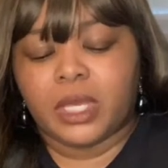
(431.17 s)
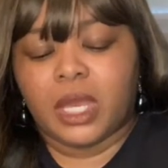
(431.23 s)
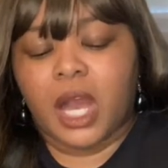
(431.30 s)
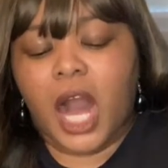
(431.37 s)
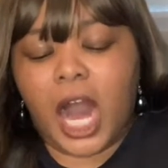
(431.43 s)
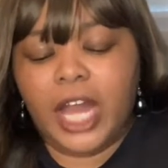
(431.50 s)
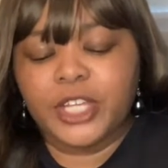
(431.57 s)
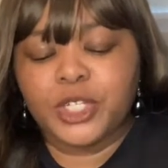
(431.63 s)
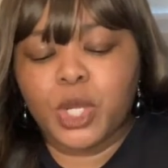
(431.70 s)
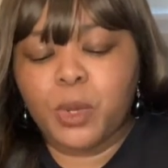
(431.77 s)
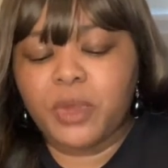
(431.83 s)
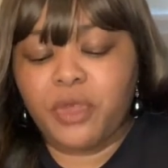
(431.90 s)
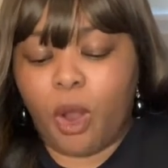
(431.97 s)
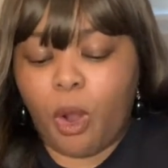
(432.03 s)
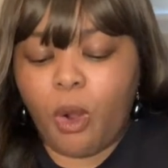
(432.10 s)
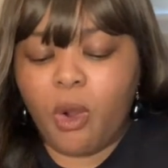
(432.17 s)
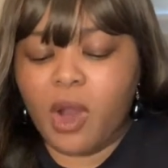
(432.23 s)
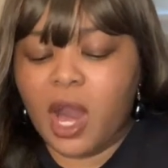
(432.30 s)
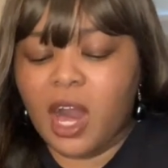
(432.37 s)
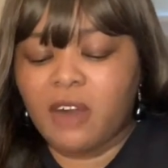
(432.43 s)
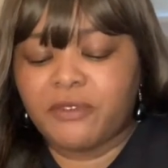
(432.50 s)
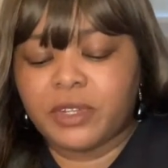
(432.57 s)
I know with all
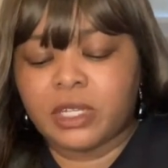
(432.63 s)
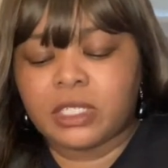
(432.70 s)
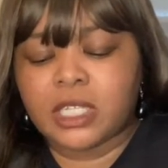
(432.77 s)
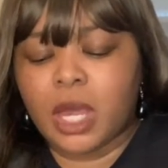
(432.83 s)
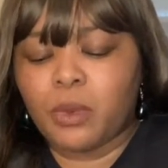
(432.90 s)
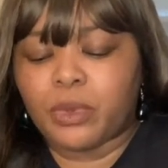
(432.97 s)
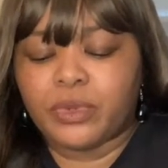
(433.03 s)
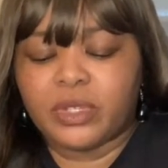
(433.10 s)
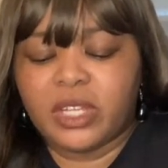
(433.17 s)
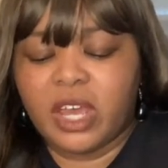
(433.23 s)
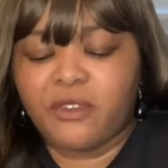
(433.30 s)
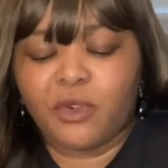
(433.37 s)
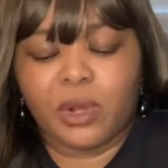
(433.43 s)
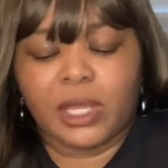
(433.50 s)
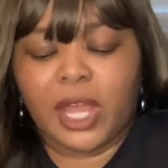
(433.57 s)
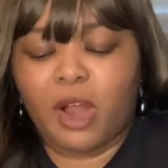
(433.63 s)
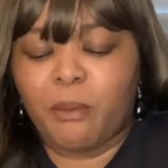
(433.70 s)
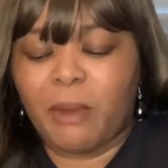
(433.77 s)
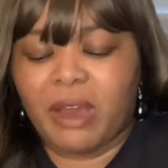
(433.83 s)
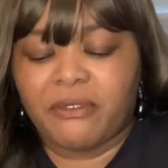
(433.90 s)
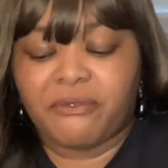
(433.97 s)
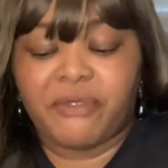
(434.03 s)
confidence I will never allow
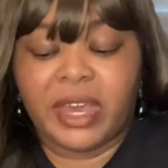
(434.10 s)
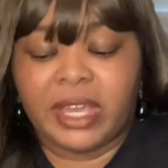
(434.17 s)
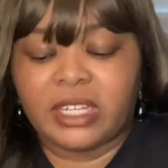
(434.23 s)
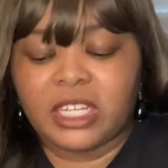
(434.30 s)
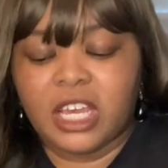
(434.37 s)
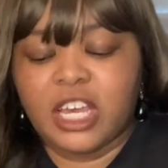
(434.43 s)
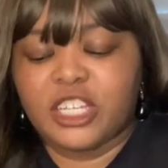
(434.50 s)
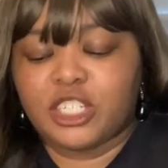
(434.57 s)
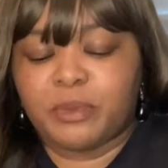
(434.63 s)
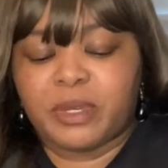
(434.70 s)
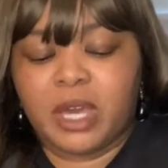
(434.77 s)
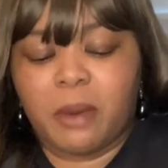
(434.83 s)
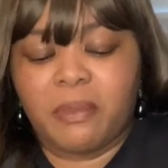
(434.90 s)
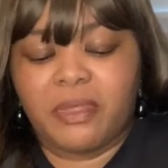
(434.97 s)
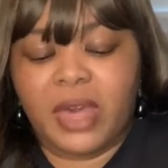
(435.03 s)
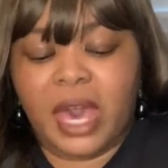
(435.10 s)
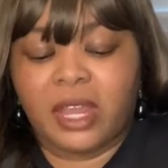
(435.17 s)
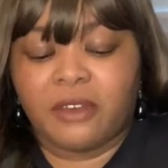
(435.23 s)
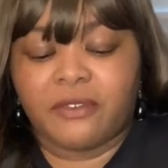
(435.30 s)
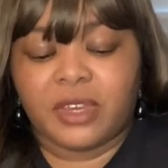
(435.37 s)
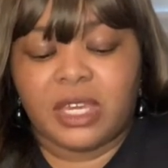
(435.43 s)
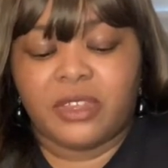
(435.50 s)
my fate to become that of
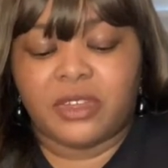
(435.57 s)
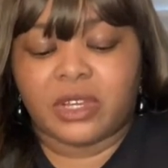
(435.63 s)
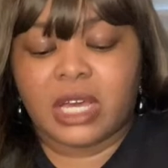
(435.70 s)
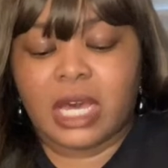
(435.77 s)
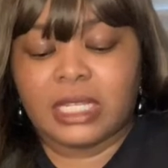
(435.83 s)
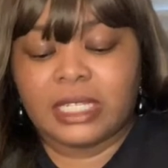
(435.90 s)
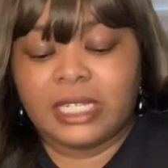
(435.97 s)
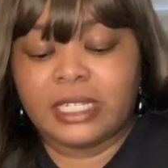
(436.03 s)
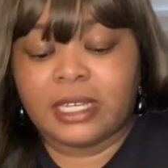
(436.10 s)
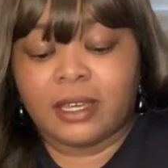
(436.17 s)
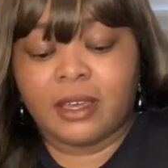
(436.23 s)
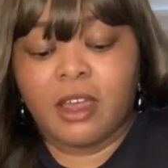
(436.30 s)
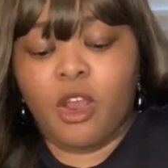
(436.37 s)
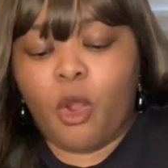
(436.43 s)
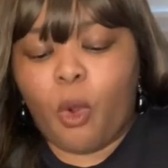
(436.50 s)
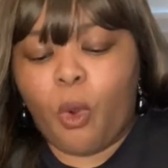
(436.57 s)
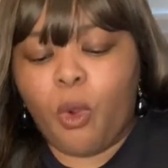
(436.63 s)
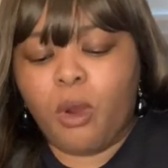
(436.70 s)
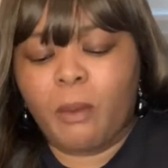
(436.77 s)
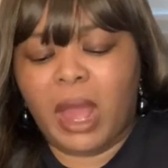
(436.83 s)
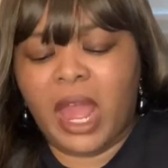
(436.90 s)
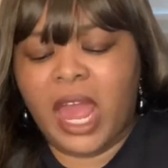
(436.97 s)
either Khalida or
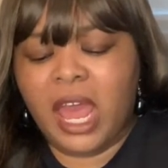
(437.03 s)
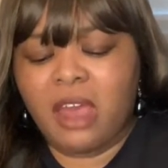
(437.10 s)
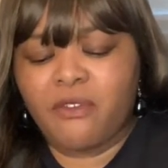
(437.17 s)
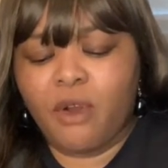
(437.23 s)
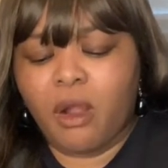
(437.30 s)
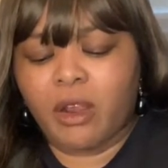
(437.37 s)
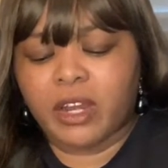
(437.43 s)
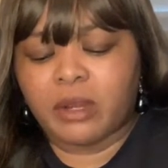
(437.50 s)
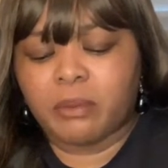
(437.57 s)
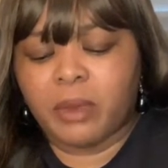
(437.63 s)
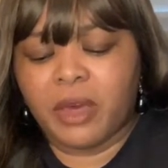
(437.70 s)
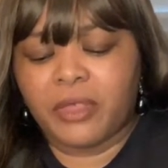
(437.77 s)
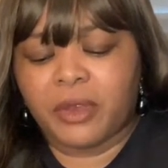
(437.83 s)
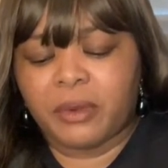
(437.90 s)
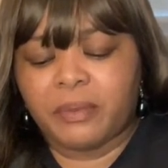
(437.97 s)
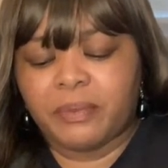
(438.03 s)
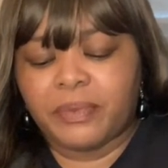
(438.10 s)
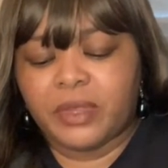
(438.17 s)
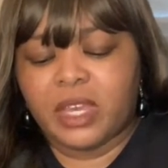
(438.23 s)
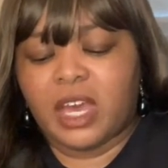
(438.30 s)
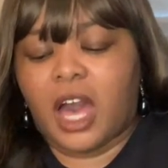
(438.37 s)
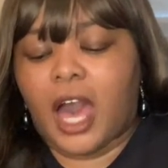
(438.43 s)
my half-hearted mother.
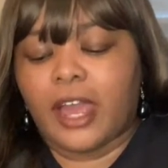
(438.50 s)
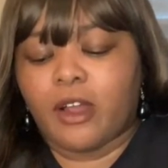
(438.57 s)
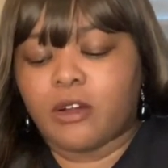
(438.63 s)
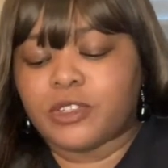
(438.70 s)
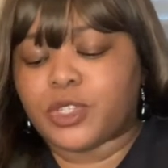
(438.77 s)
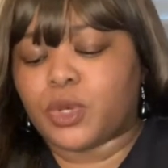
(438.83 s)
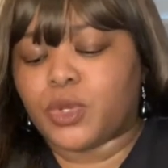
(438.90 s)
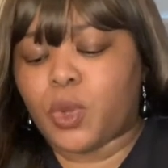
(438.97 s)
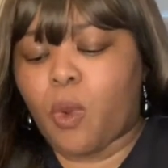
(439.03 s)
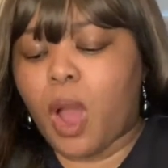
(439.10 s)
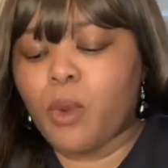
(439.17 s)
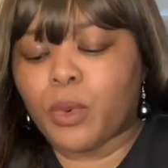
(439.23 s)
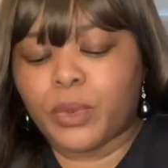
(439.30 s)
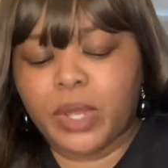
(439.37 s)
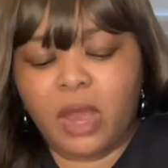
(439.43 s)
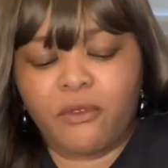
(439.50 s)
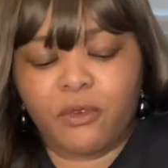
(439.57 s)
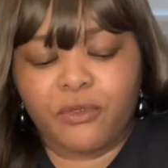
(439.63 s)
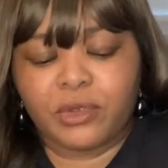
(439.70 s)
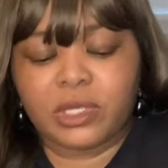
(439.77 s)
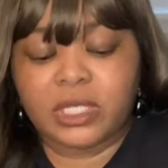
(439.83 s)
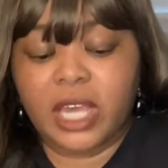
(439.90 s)
I also know I will never
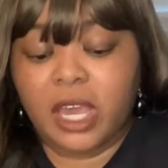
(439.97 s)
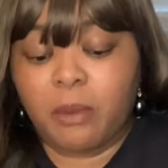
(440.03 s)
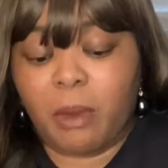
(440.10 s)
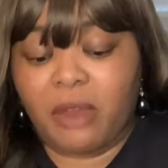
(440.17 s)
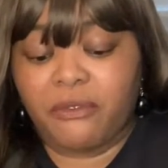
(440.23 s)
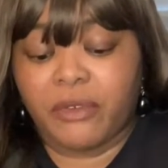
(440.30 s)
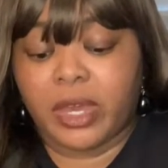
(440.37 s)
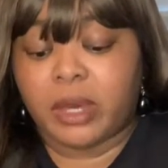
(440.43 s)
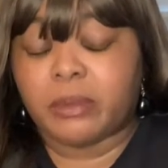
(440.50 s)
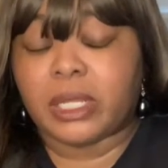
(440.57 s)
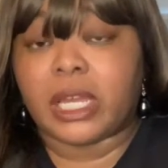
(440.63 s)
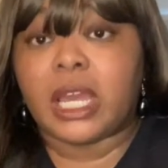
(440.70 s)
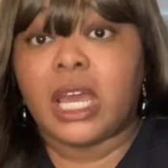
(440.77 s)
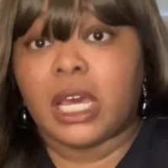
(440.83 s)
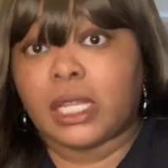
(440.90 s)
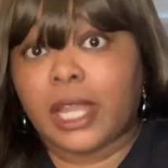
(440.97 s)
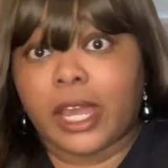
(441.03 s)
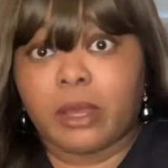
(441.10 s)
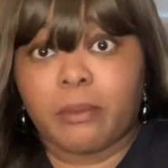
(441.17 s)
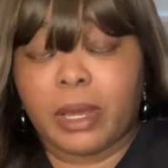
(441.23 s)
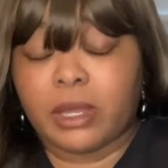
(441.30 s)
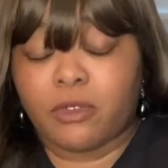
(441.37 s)
forsake my family like
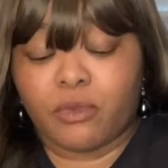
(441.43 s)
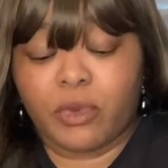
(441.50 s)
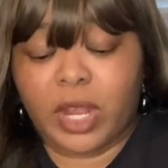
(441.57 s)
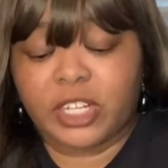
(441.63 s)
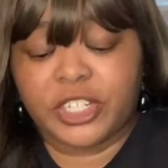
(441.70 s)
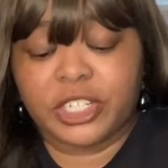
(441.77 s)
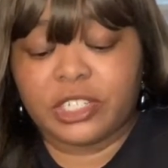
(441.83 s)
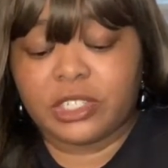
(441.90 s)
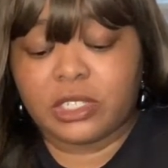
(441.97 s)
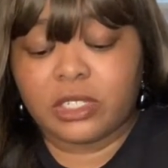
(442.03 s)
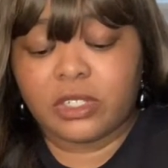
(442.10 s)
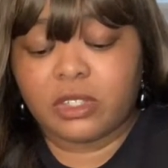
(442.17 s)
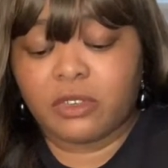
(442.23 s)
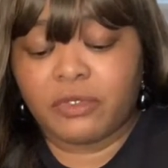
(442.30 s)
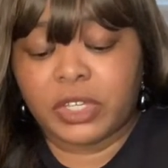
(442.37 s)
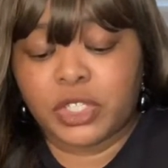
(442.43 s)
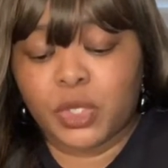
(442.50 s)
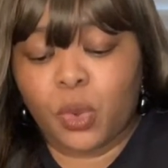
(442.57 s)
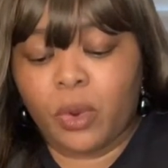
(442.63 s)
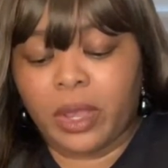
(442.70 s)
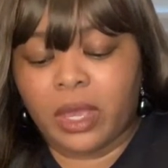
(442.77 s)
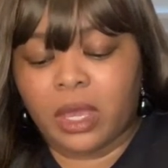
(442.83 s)
my wretched sister
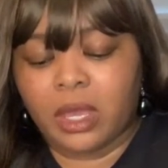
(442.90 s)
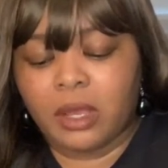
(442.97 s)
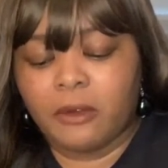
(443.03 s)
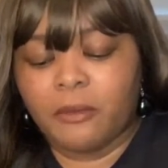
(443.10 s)
Victoria.